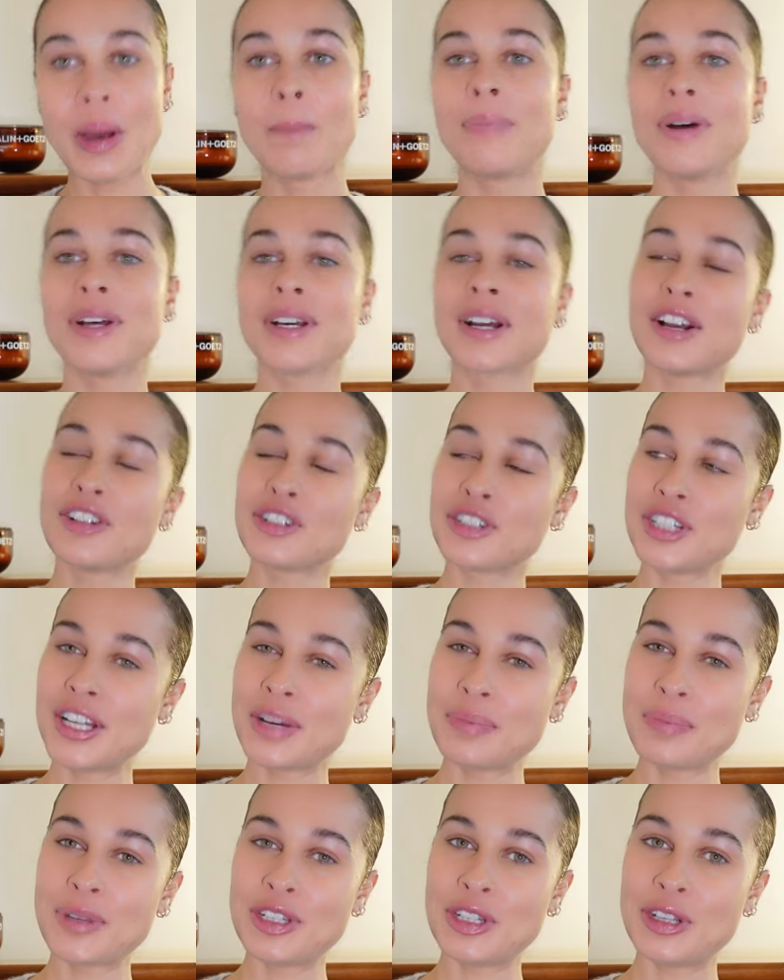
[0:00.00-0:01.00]
But country
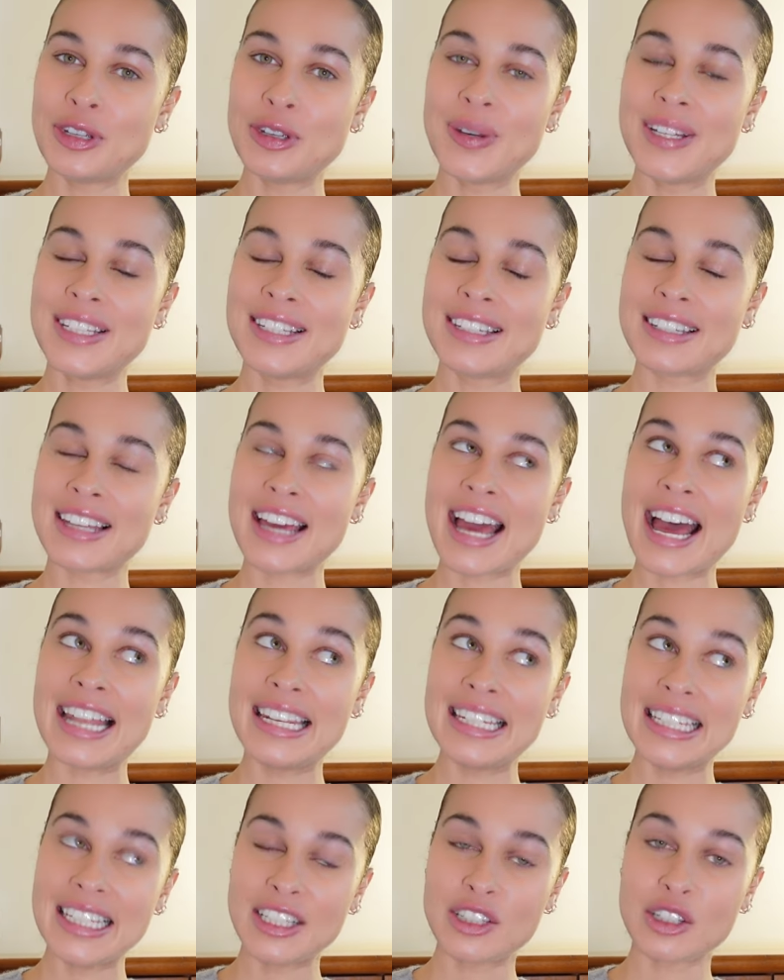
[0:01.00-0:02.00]
number 2 is
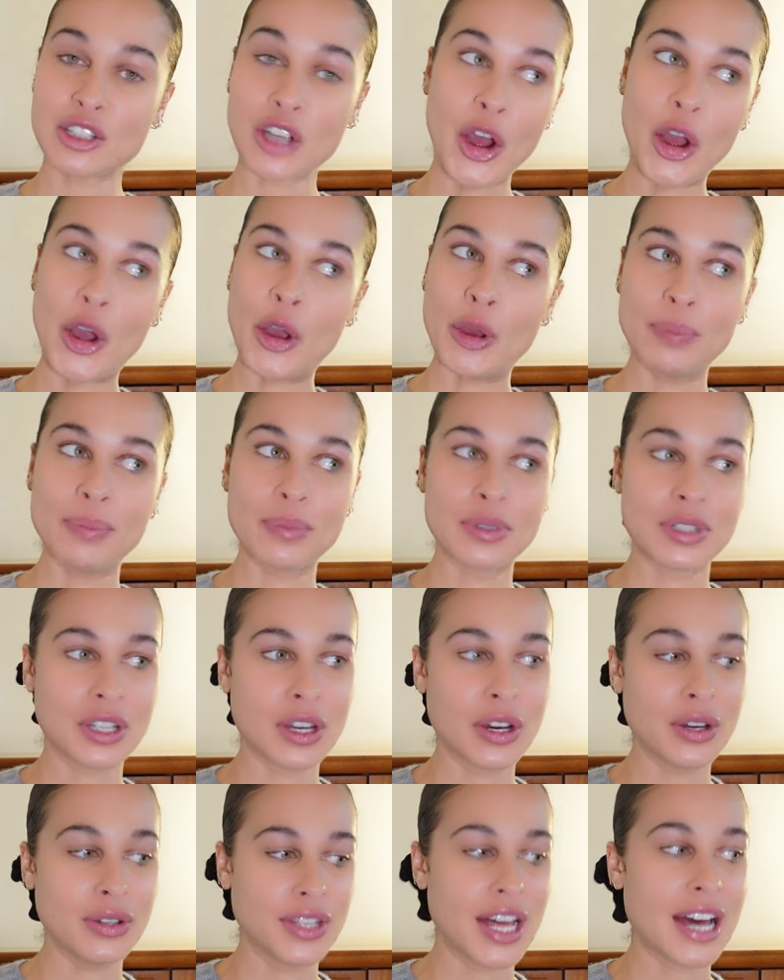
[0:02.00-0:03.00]
at least home,
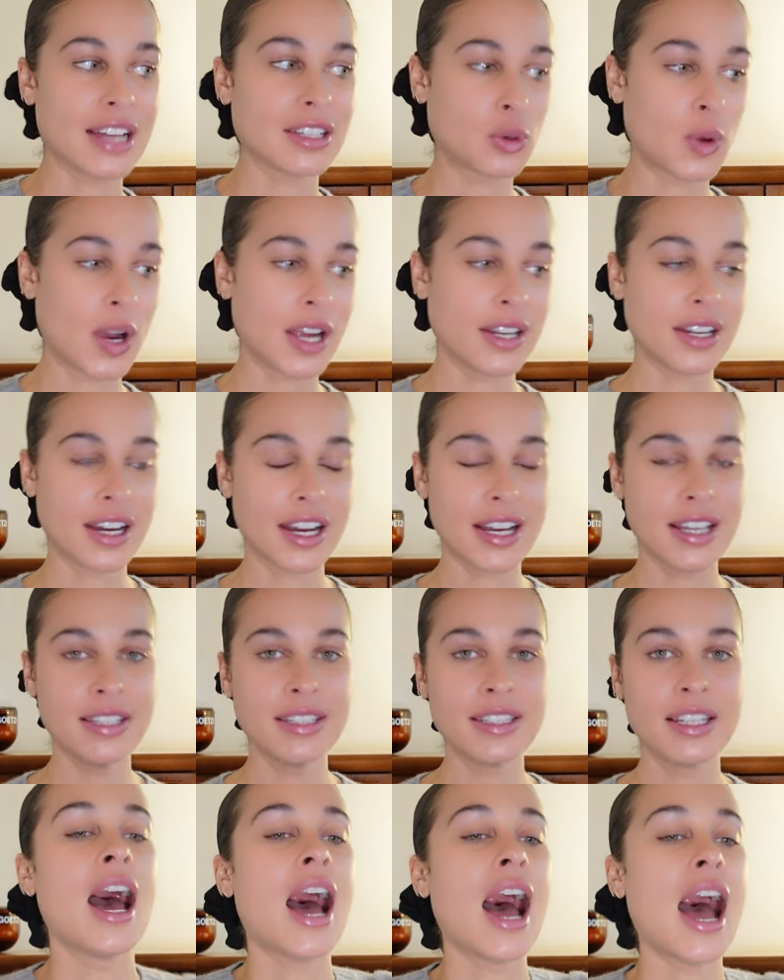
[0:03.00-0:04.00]
so that's quite nice.